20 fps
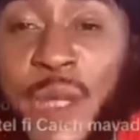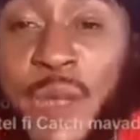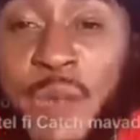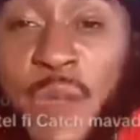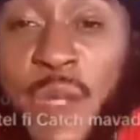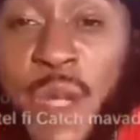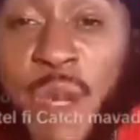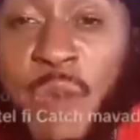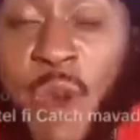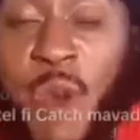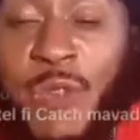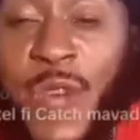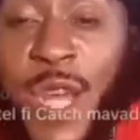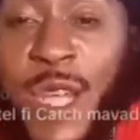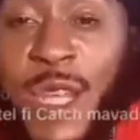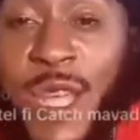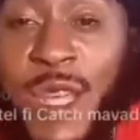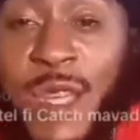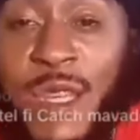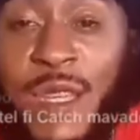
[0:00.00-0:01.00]
people them
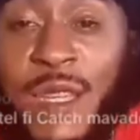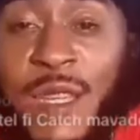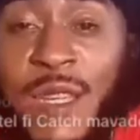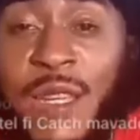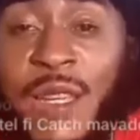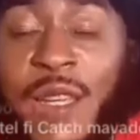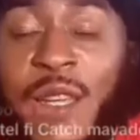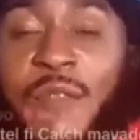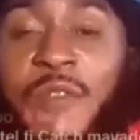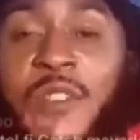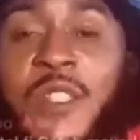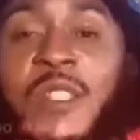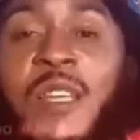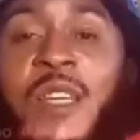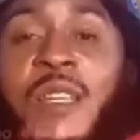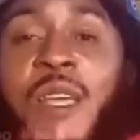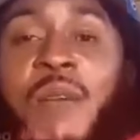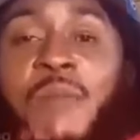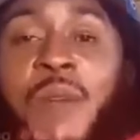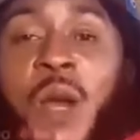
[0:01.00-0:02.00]
over there. Fi
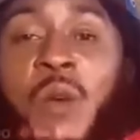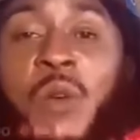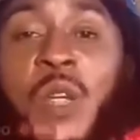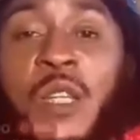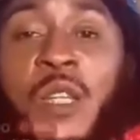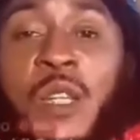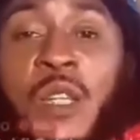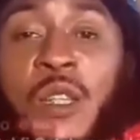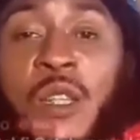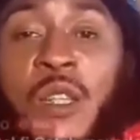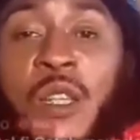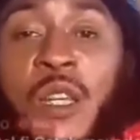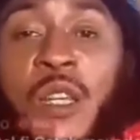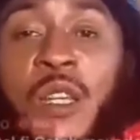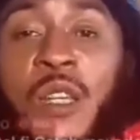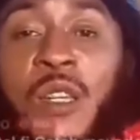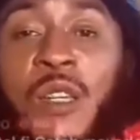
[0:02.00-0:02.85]
say them are wicked.